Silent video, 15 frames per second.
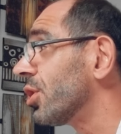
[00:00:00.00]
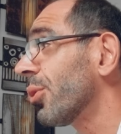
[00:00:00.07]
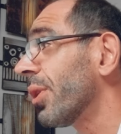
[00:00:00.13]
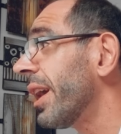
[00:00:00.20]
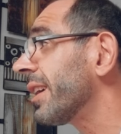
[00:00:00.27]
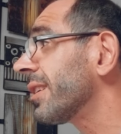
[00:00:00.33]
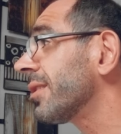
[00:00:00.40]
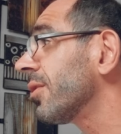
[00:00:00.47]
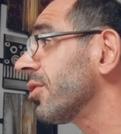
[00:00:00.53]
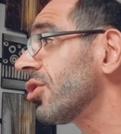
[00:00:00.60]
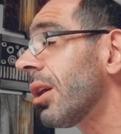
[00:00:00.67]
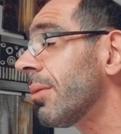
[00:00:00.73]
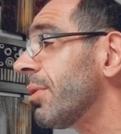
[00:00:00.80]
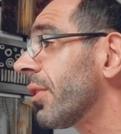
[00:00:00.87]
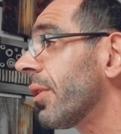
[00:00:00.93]
So an excellent
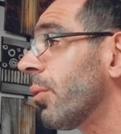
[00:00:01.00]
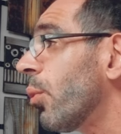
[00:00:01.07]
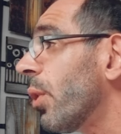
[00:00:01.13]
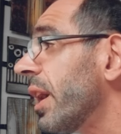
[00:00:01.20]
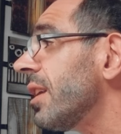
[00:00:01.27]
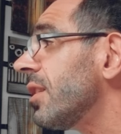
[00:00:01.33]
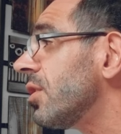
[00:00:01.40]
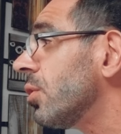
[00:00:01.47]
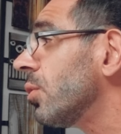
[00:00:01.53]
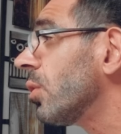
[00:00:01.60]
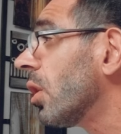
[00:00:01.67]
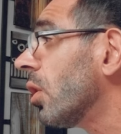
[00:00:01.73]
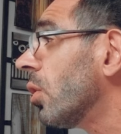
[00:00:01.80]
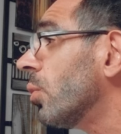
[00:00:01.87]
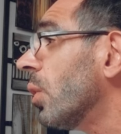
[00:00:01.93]
job here. Way to
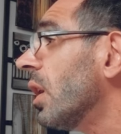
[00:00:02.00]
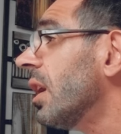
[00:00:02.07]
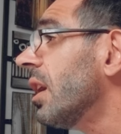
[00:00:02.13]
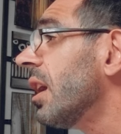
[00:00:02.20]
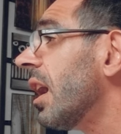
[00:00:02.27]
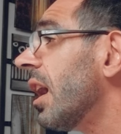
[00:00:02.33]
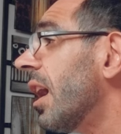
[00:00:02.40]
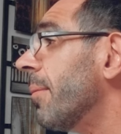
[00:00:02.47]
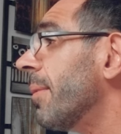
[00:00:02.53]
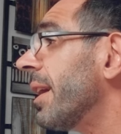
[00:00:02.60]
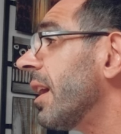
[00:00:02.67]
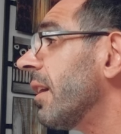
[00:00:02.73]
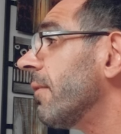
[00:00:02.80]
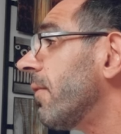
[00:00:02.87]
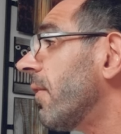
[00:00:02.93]
go.
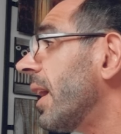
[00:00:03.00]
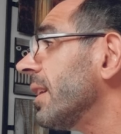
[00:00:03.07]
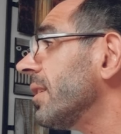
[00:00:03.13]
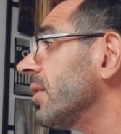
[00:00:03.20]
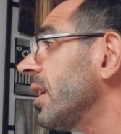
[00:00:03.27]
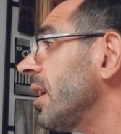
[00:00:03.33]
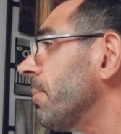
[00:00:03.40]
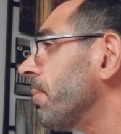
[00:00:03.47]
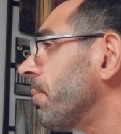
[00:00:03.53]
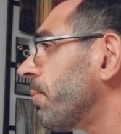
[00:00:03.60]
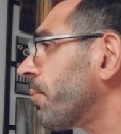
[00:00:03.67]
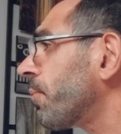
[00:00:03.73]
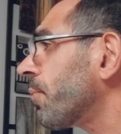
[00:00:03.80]
And then finally,